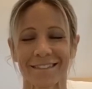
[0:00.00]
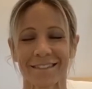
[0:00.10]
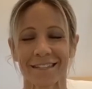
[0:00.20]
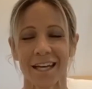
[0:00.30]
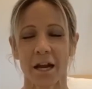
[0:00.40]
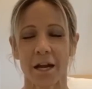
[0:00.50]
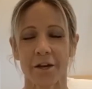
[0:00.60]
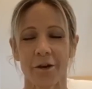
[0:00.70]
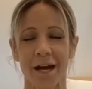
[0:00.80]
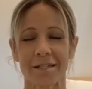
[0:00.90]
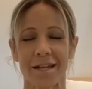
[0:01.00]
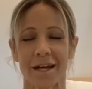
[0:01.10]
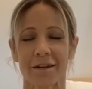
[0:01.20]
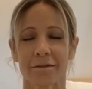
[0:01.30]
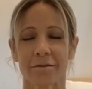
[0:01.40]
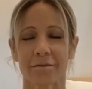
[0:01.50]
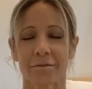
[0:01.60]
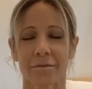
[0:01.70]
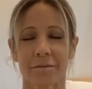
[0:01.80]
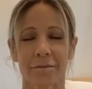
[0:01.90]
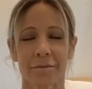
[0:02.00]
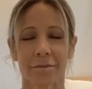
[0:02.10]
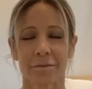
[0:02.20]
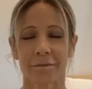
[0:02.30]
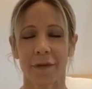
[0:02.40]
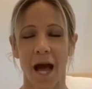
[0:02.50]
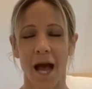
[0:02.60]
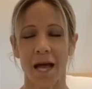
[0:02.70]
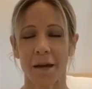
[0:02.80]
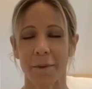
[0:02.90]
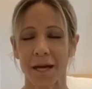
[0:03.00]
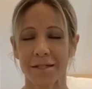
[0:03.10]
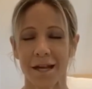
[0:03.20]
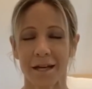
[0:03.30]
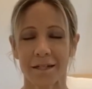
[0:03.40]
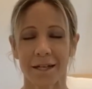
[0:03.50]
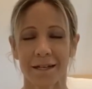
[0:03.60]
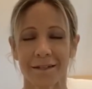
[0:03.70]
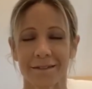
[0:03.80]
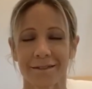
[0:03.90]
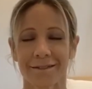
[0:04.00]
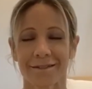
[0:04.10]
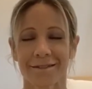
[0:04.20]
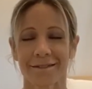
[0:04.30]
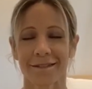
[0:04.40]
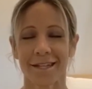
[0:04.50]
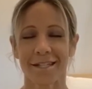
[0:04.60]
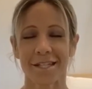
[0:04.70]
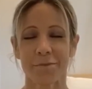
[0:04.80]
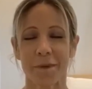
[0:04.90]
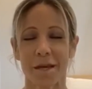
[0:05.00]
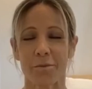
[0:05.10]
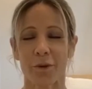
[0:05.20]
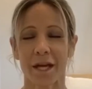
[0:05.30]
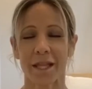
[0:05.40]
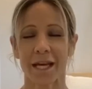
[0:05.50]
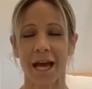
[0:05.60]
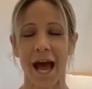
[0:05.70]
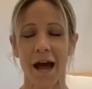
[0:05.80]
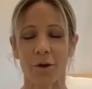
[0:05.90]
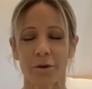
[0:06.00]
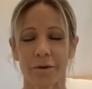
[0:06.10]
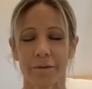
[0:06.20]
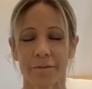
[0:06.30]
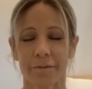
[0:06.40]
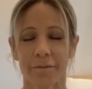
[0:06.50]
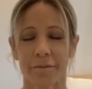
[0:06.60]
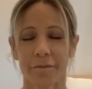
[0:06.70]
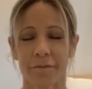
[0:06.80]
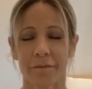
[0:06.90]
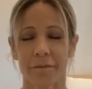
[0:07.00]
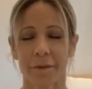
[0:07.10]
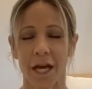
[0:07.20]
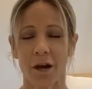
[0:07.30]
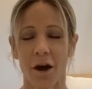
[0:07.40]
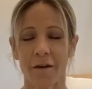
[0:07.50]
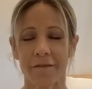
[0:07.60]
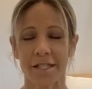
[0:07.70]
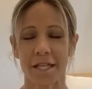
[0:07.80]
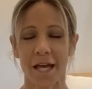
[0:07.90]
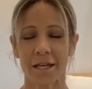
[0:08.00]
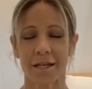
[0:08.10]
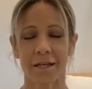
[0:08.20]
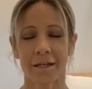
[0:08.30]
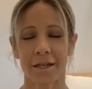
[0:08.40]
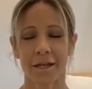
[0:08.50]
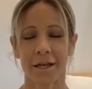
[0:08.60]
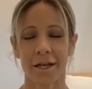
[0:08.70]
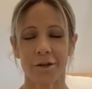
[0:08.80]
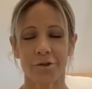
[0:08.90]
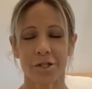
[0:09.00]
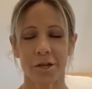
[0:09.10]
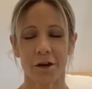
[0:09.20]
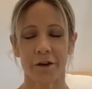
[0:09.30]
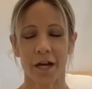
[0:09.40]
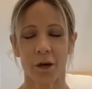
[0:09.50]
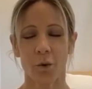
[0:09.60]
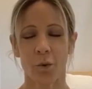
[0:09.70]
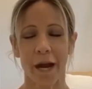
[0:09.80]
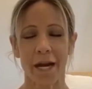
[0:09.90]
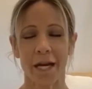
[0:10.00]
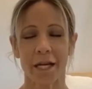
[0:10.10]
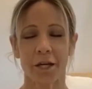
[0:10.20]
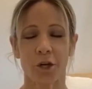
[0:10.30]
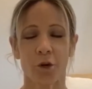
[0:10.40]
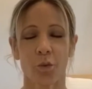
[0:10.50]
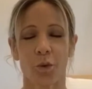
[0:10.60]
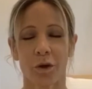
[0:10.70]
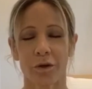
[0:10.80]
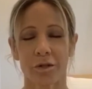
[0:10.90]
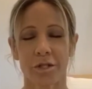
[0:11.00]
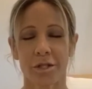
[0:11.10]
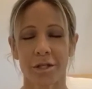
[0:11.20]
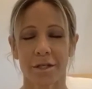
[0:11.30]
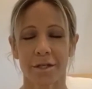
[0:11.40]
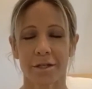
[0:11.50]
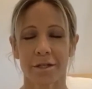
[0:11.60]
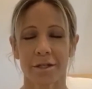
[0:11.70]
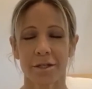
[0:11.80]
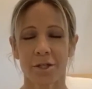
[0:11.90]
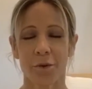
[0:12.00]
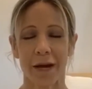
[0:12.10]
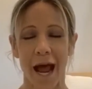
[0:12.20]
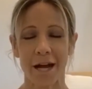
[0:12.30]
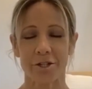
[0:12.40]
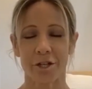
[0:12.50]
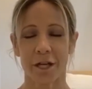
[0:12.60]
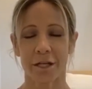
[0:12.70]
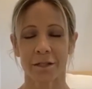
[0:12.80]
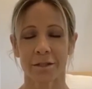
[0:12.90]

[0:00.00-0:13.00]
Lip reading: in. And on your exhale, I am exhaling. This is me breathing out. And all of a sudden, you start equating your words to an action,